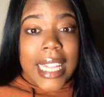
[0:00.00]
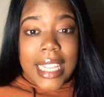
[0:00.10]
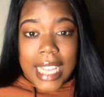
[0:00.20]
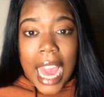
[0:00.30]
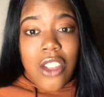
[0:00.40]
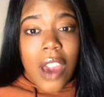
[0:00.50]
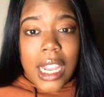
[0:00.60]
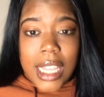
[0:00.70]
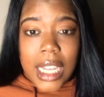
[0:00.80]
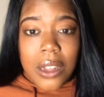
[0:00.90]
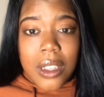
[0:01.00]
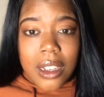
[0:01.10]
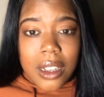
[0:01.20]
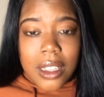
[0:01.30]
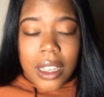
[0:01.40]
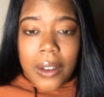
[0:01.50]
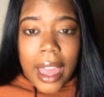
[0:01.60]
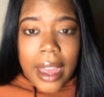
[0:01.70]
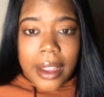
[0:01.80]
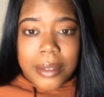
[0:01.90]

not trying to take you seriously, okay?